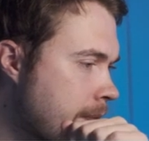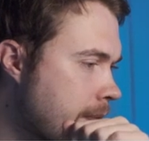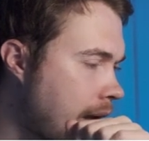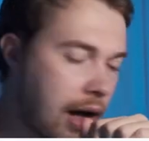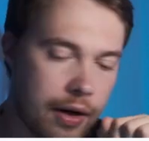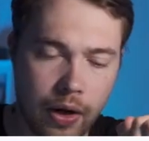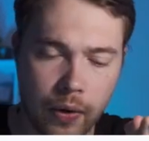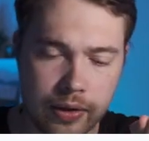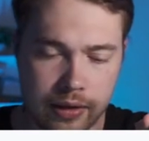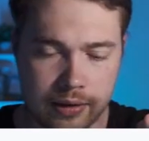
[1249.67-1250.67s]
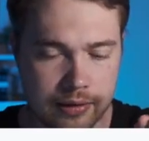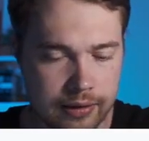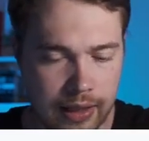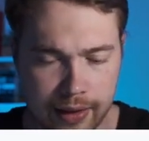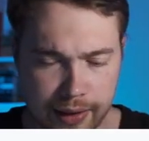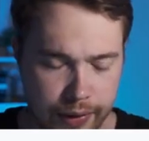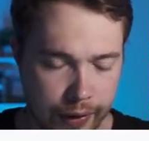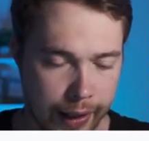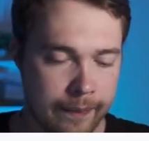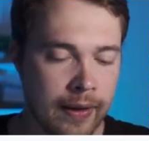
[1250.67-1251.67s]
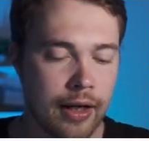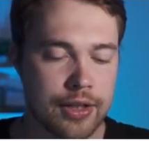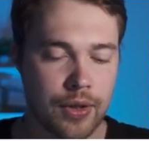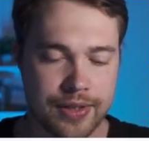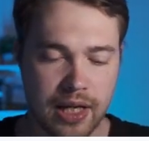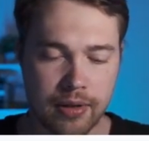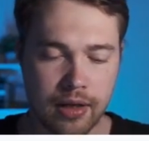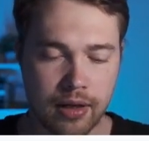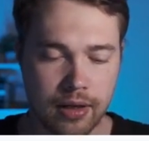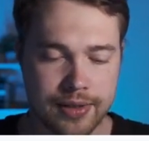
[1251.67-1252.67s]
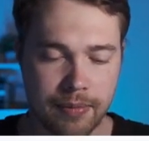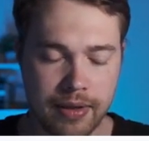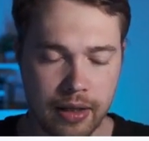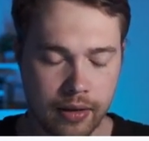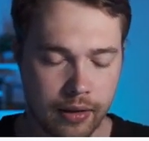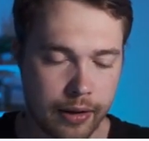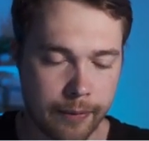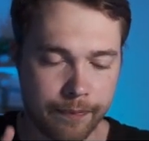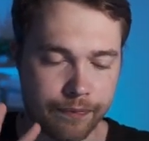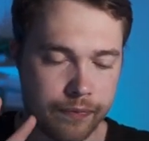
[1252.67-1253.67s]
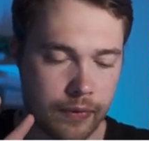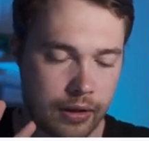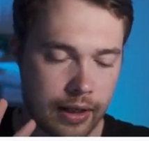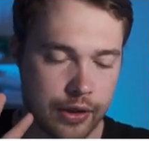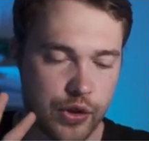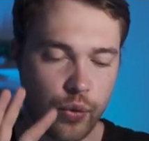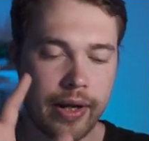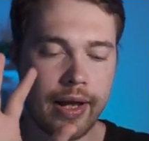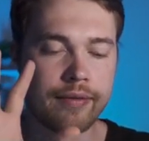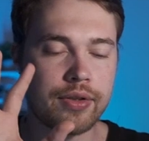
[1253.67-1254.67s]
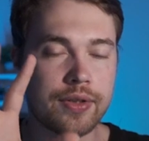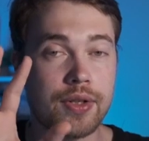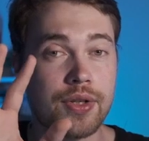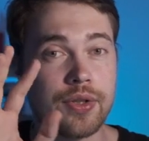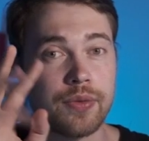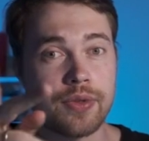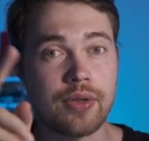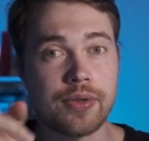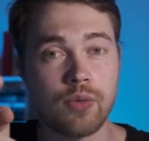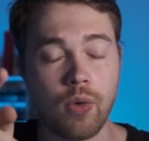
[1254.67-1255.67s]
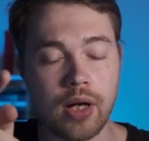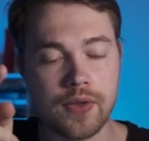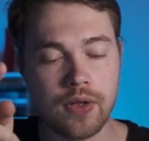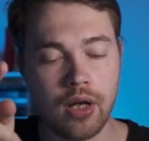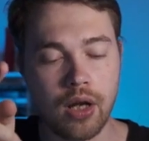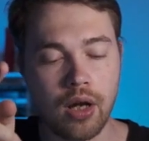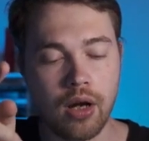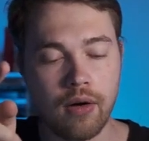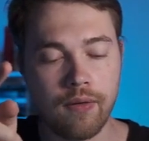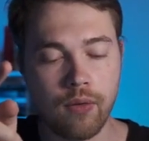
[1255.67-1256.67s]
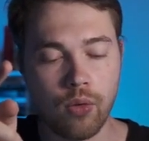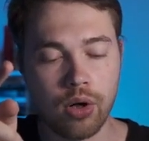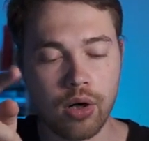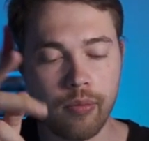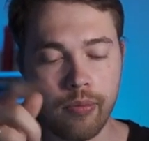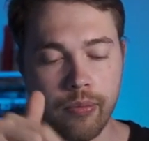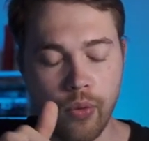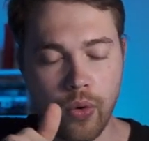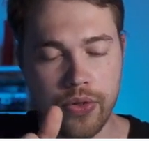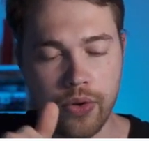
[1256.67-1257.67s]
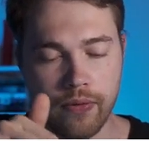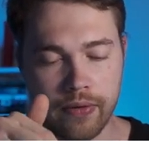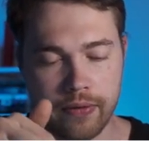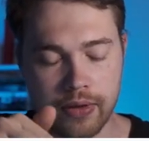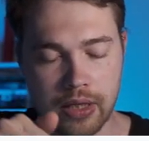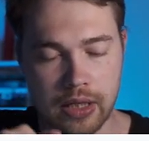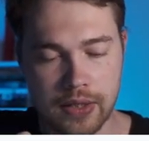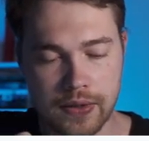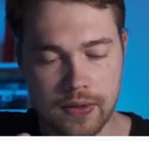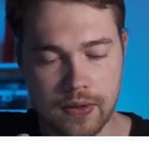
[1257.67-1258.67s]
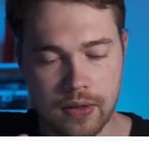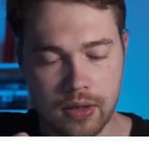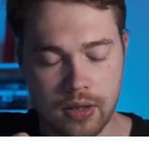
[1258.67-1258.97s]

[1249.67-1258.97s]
No, not it. Okay, so same thing. Like, do we have transitions on 0s and 1s for both of these?